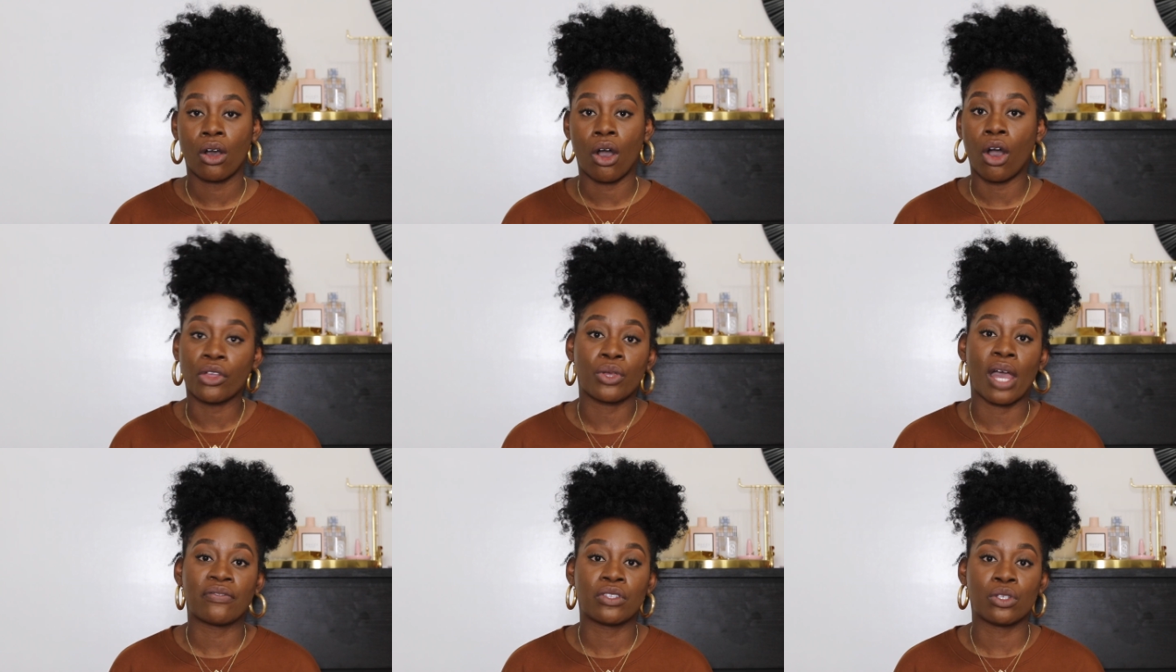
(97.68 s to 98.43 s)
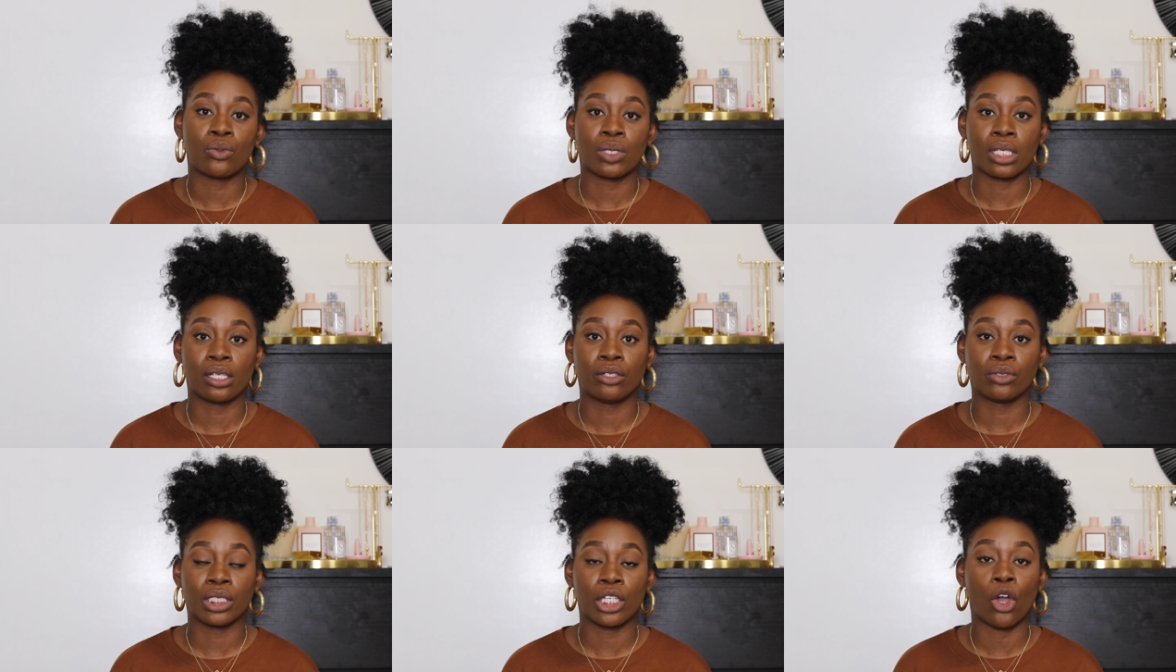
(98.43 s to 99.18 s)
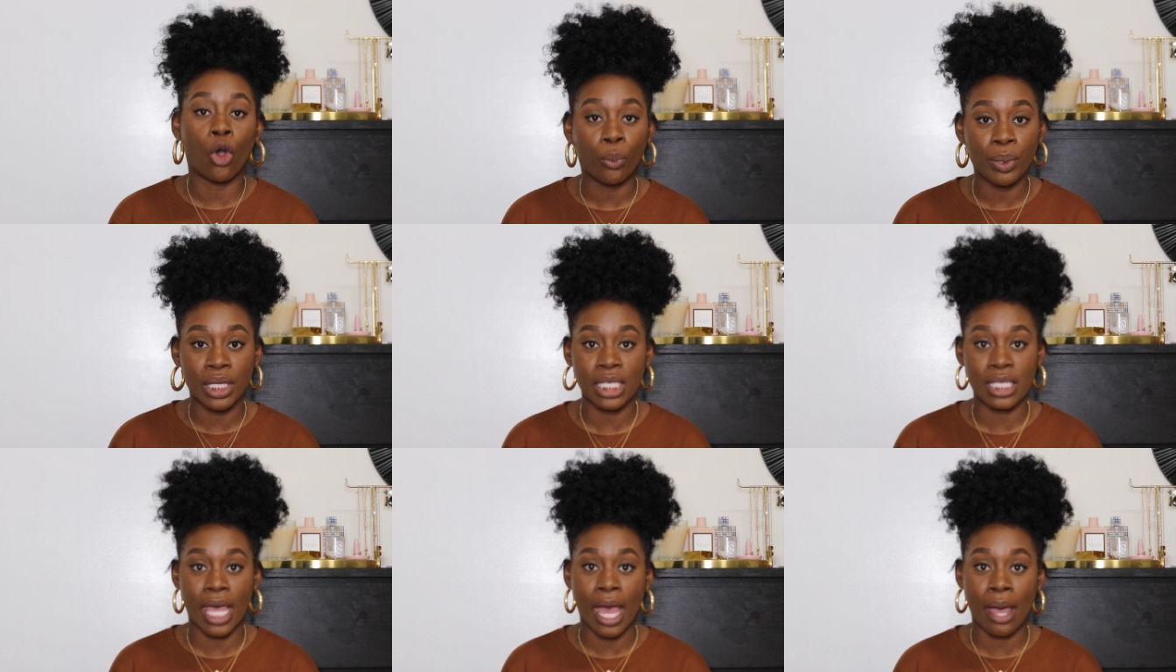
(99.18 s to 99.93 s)
all you have to do is literally open
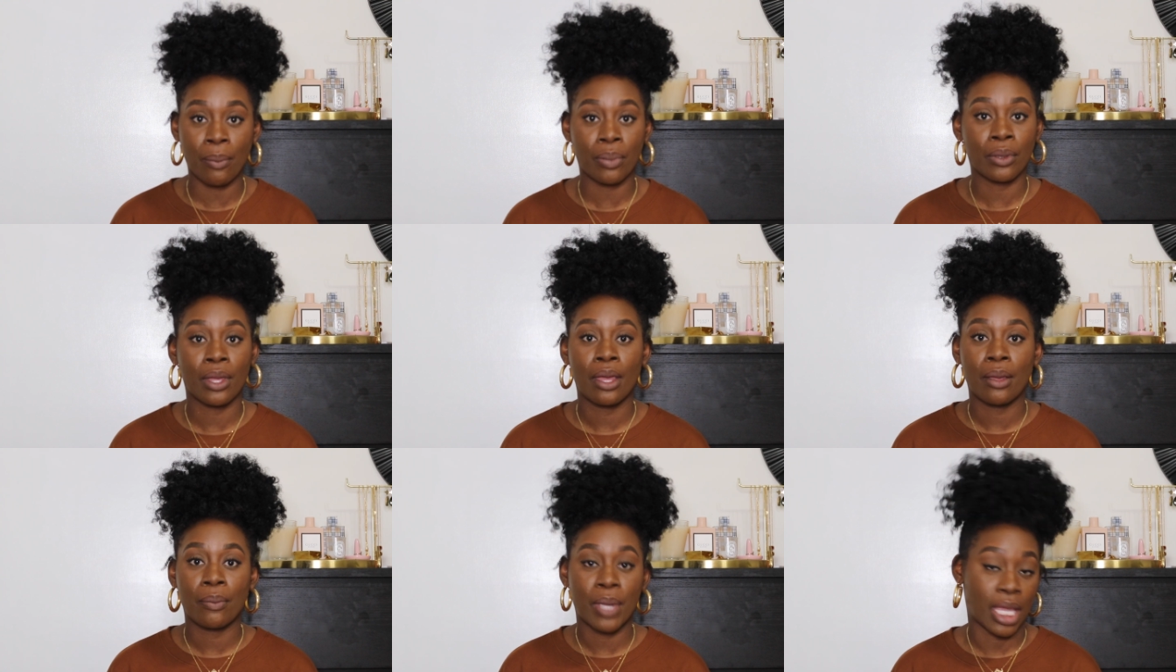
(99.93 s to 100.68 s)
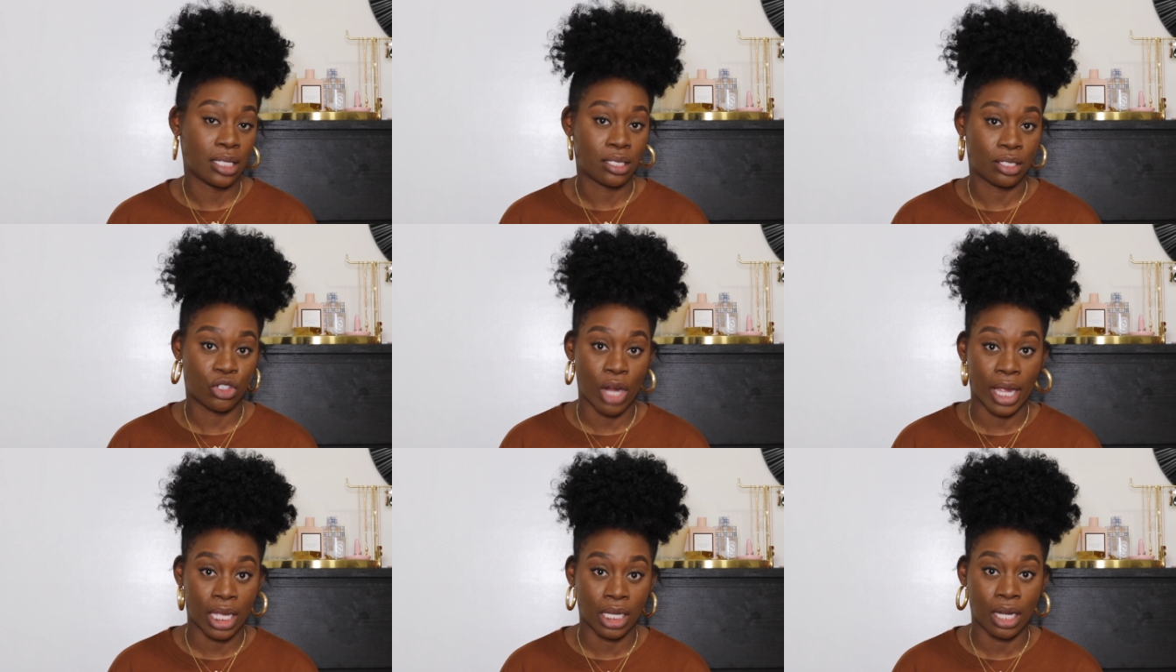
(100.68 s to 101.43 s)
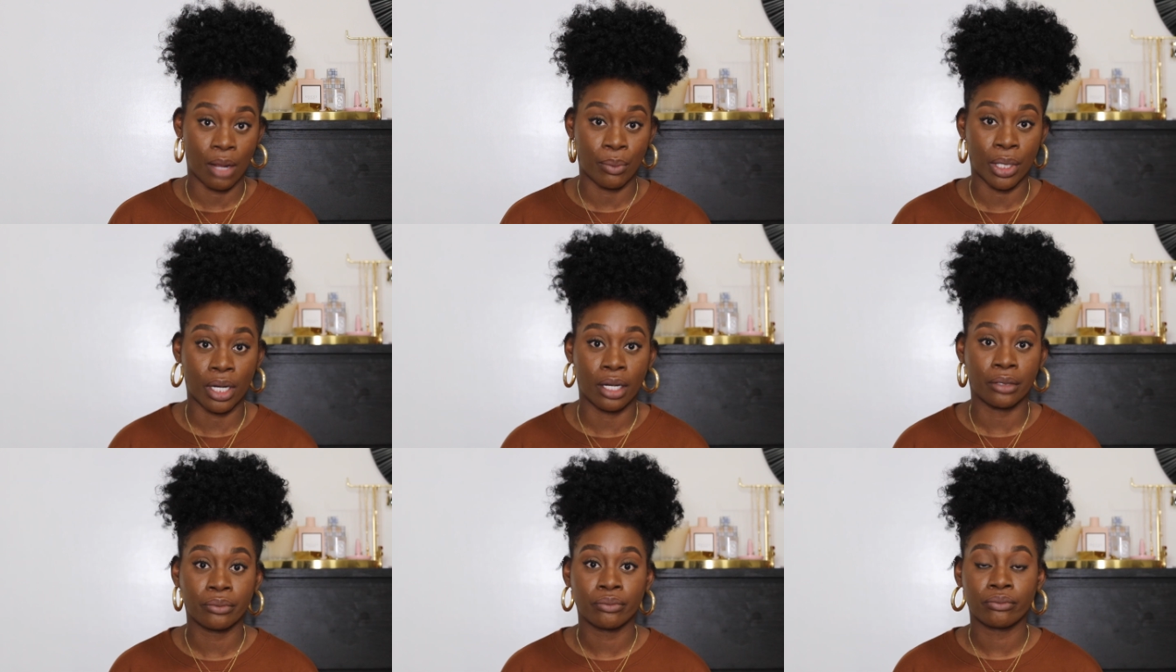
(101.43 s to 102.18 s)
this app, paste the tracking
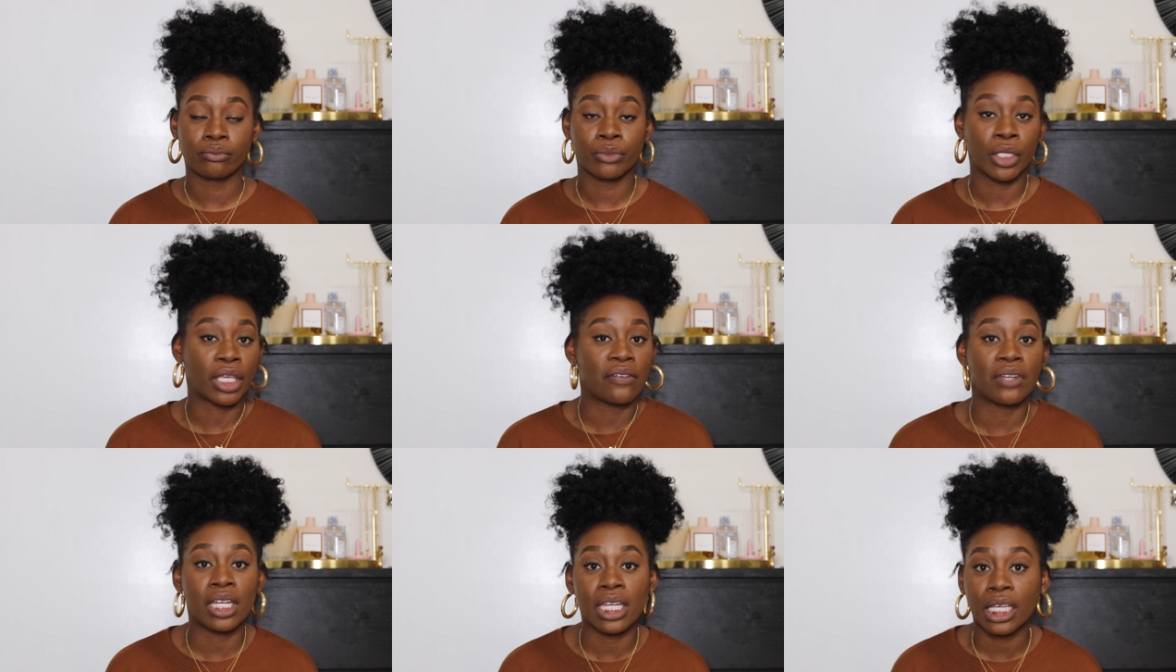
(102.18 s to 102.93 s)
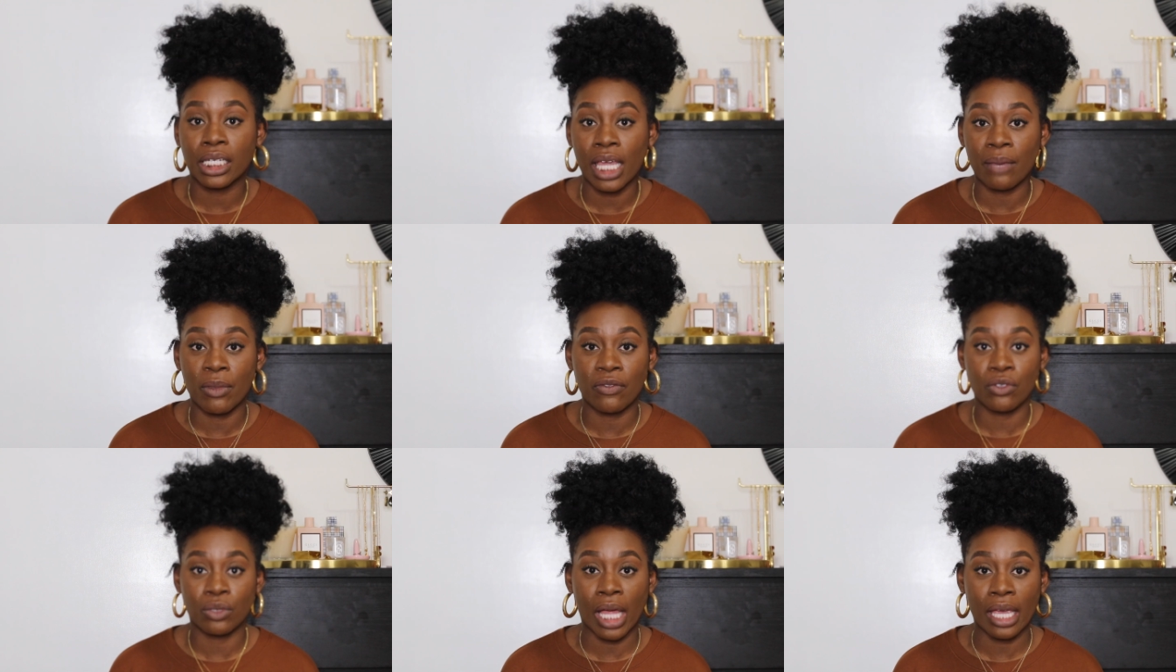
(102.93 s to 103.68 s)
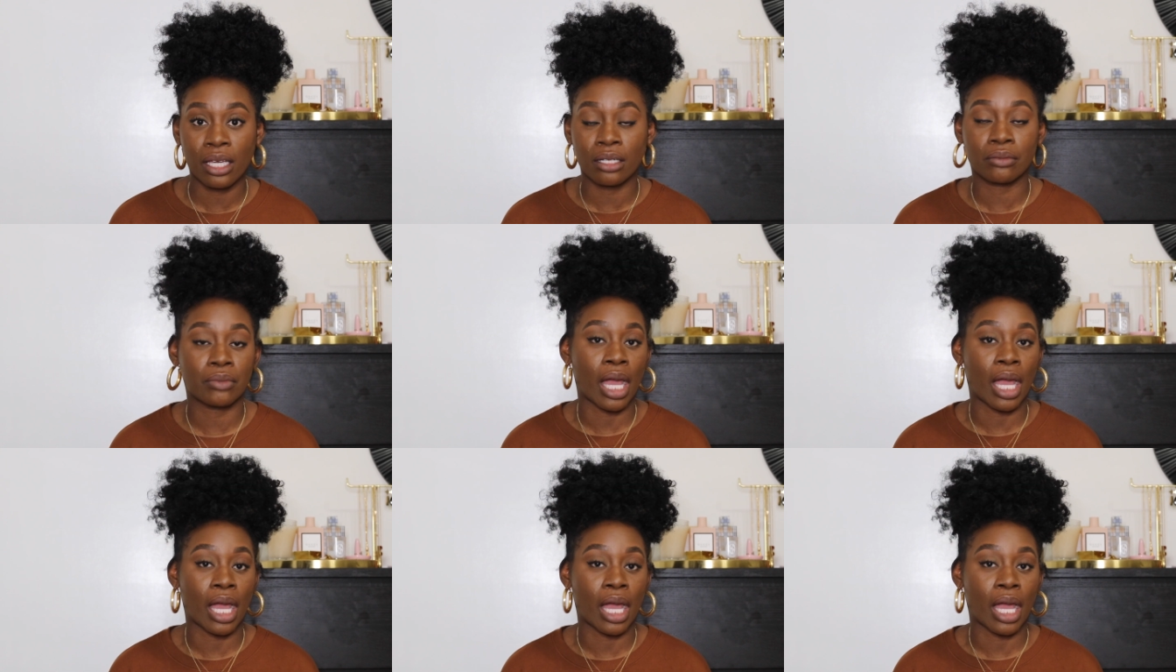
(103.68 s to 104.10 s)
number, give it a nickname if you like.